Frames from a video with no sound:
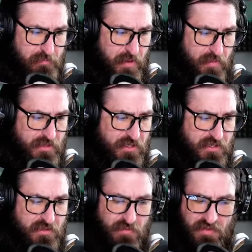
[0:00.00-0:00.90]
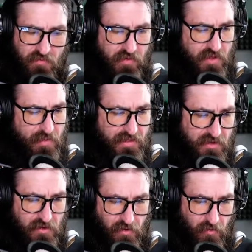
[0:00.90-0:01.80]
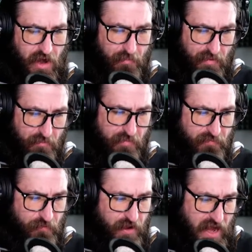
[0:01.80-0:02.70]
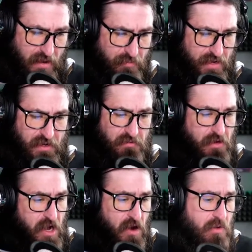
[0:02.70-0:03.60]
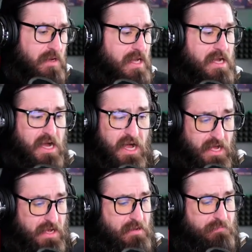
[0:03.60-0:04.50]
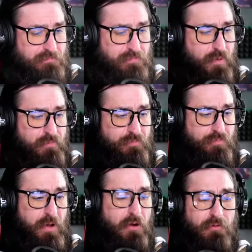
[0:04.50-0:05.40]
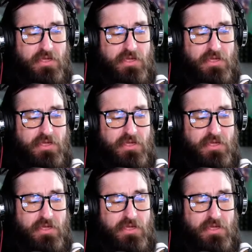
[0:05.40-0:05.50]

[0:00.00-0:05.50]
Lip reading: mention specifically about the crap beforehand, but no. Pawu